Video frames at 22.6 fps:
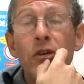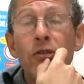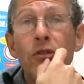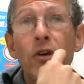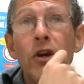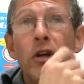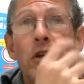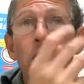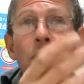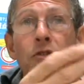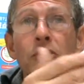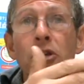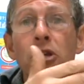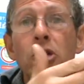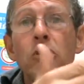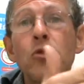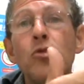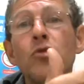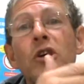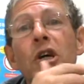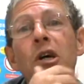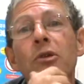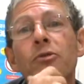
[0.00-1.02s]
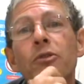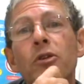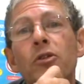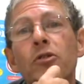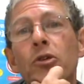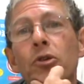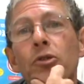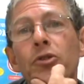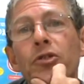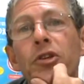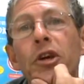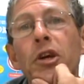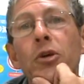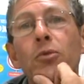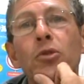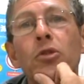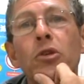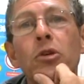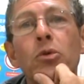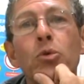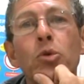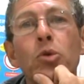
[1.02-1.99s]
if I continue to have this contact
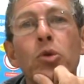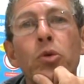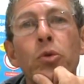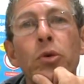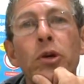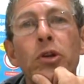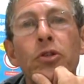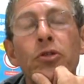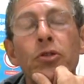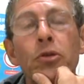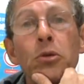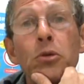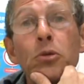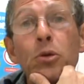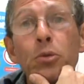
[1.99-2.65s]
with you all the way through,